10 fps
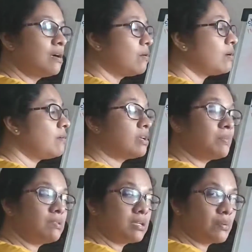what
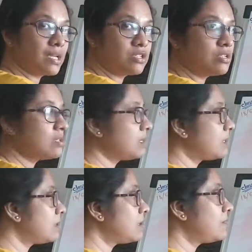about the equation
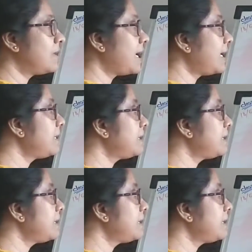of a line